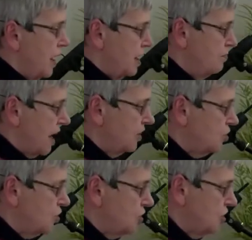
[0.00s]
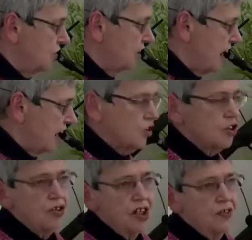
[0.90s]
he manages in the next
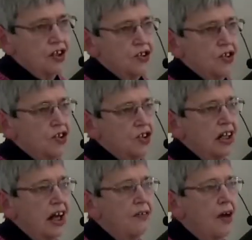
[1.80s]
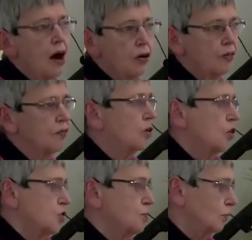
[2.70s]
three verses to get the whole of the
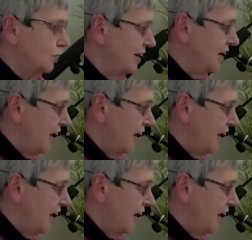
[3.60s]
gospel